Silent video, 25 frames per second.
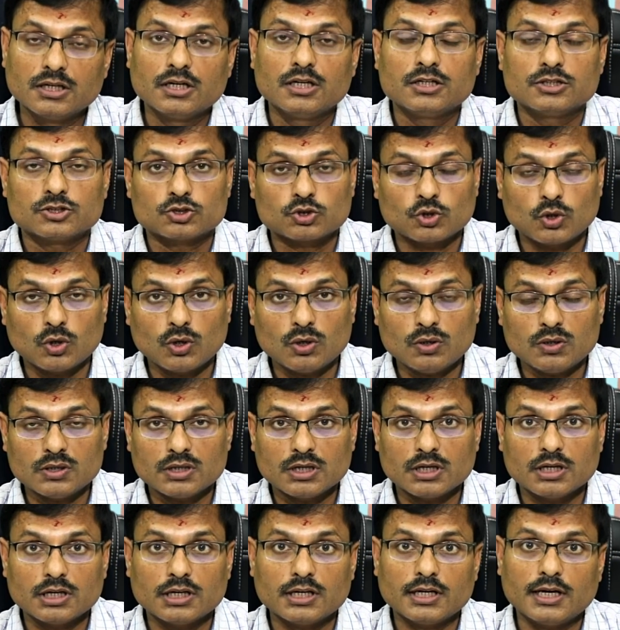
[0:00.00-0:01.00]

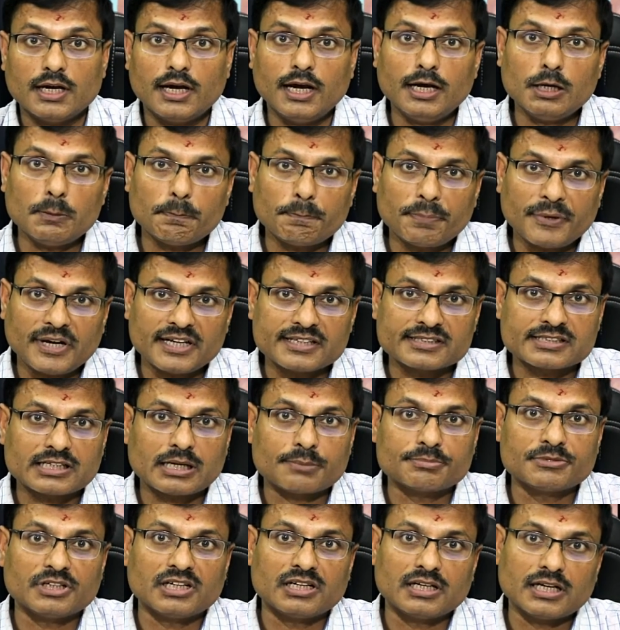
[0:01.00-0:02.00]
So in place
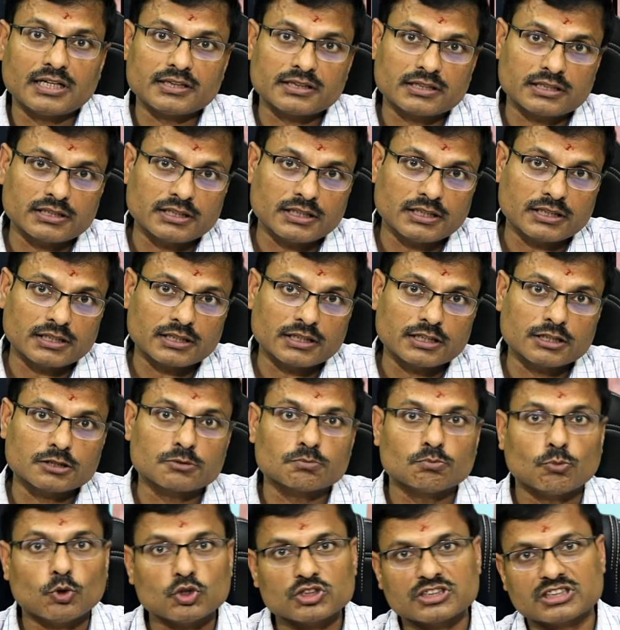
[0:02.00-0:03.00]
of the lengthening, in
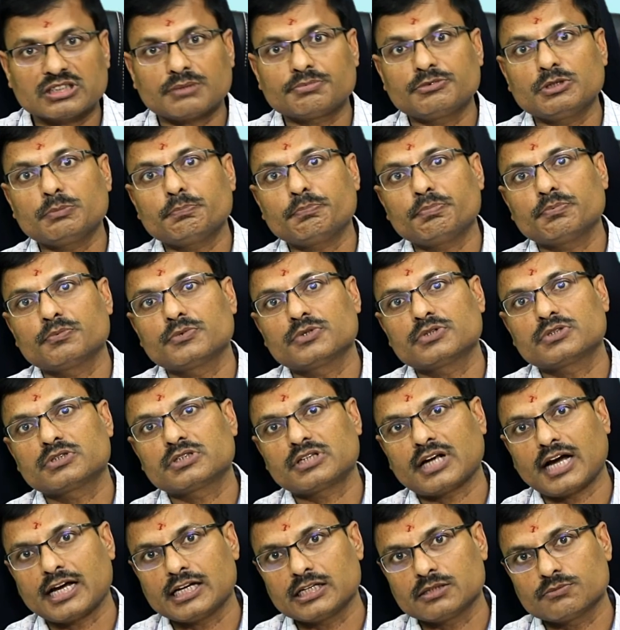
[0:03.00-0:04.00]
most of the
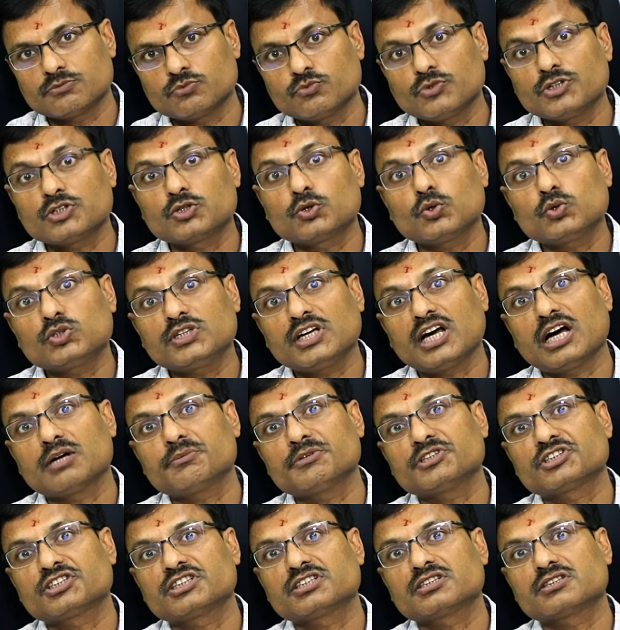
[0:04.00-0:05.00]
time we do the
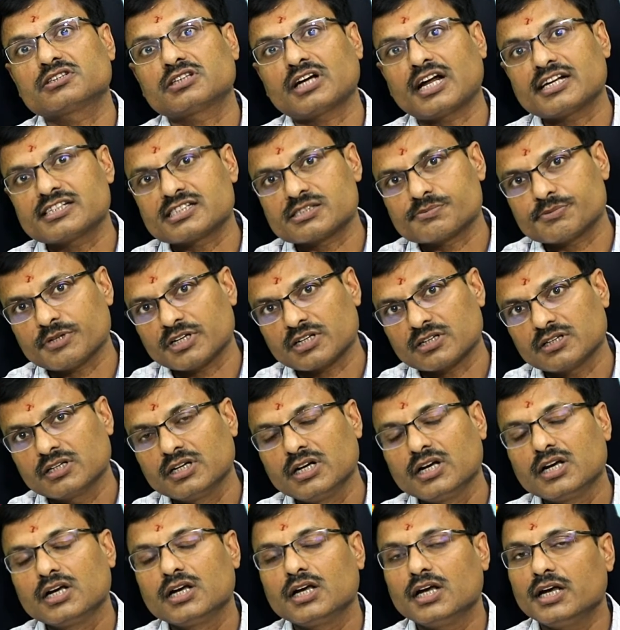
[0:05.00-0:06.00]
hamstring transfer.
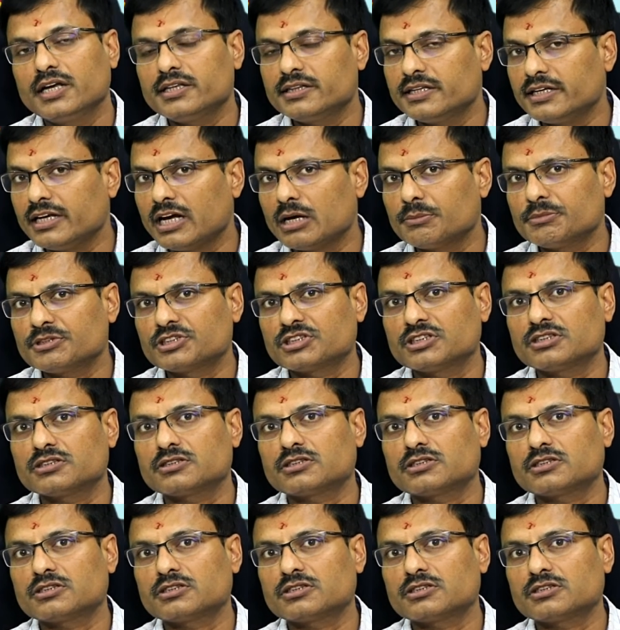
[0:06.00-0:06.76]
In the hamstring